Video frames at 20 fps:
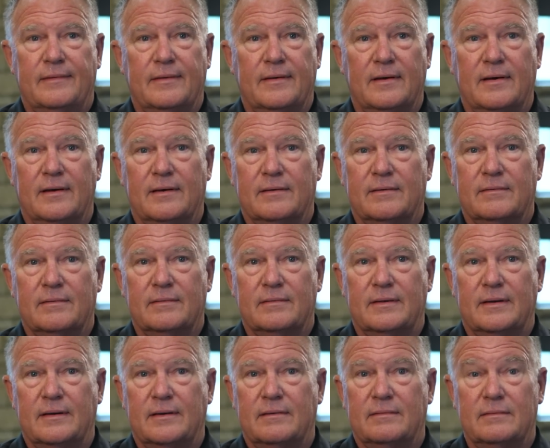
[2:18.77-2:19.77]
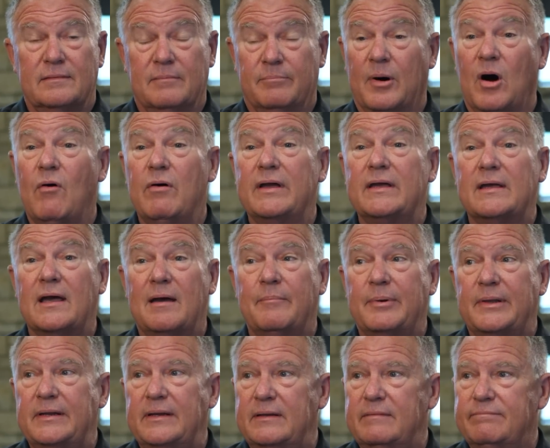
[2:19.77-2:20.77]
the Boeing
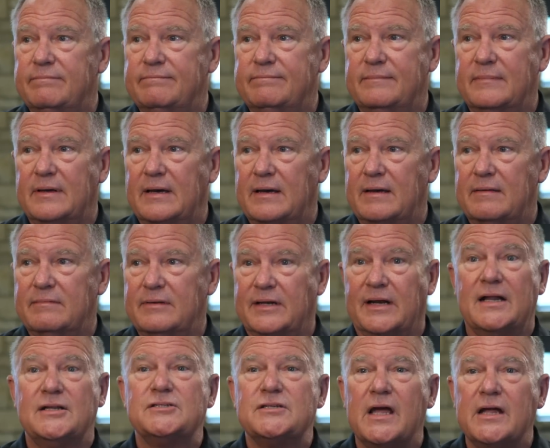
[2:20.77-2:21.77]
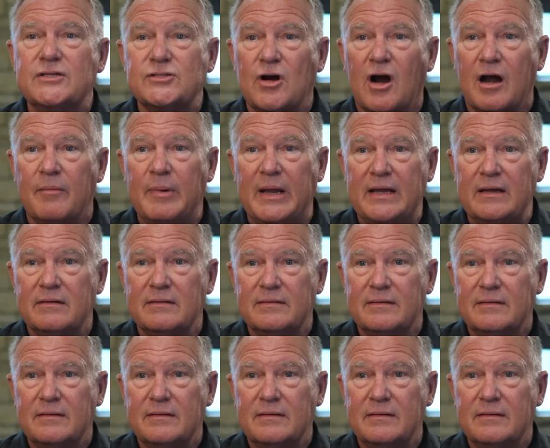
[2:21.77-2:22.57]
Company, United States Army,